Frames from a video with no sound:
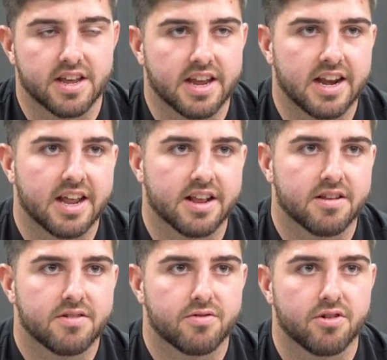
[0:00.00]
at Ealing
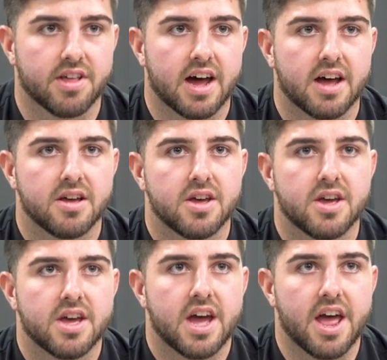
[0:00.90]
through that,
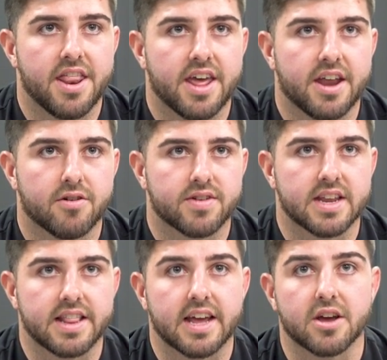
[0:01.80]
and then
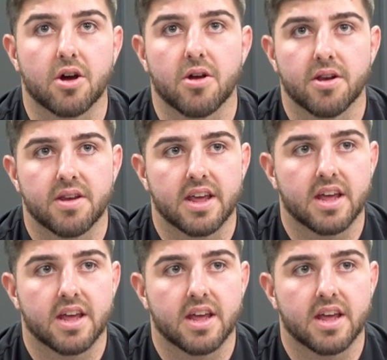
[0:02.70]
obviously then going,